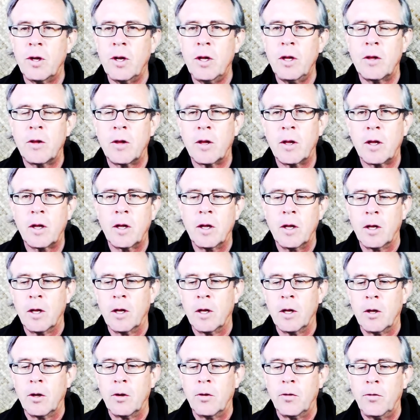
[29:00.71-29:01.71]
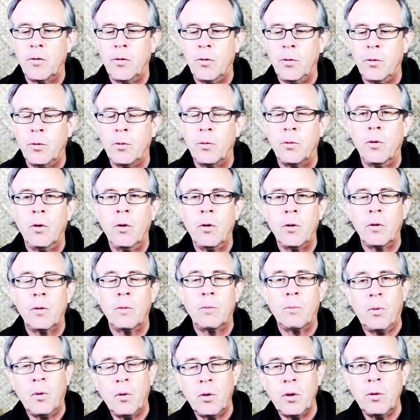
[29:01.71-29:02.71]
to anything to hook,
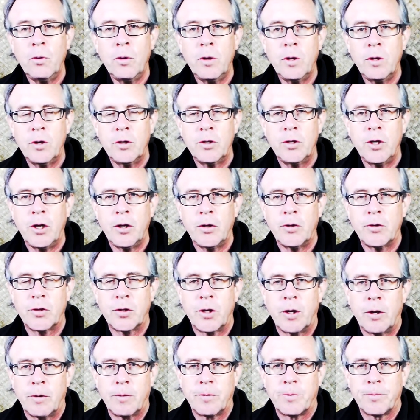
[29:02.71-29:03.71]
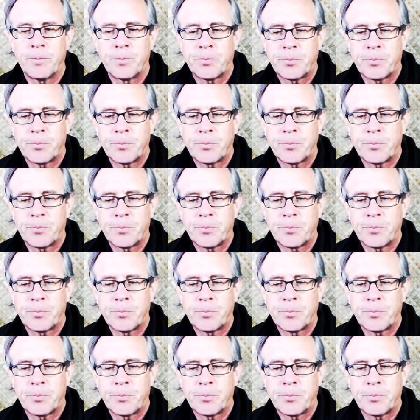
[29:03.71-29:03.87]
pull you into the jail cell.